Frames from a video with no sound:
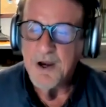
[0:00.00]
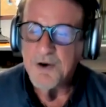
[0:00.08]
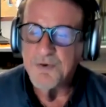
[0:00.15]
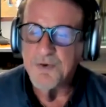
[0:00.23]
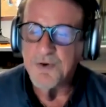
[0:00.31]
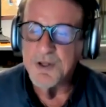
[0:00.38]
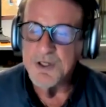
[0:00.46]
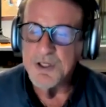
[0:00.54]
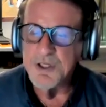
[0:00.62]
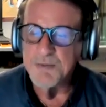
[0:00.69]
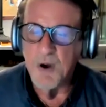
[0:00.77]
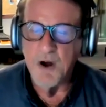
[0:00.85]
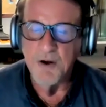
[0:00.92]
For the
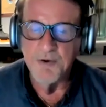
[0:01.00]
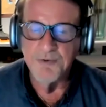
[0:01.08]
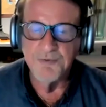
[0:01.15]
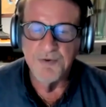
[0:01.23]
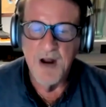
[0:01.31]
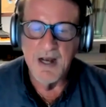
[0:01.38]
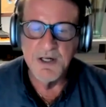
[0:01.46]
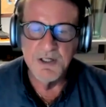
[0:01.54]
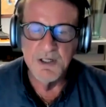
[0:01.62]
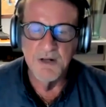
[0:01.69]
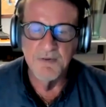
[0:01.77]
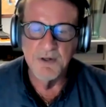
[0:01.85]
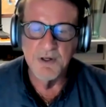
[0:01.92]
small
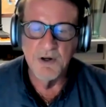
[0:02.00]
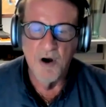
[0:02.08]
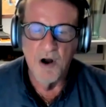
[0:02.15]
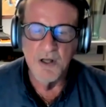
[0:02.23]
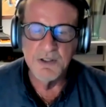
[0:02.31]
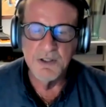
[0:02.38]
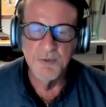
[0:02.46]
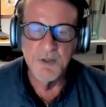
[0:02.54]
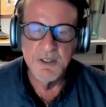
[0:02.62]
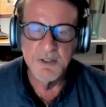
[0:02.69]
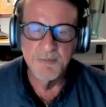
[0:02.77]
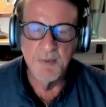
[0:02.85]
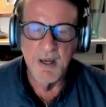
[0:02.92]
fraction of the costs we
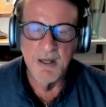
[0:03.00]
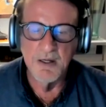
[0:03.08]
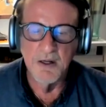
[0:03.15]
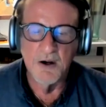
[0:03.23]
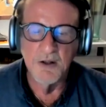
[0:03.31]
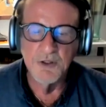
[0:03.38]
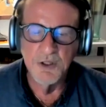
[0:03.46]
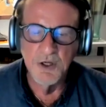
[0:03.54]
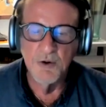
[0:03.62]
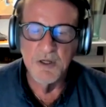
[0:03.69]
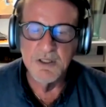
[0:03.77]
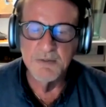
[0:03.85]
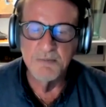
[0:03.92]
spend on U.S.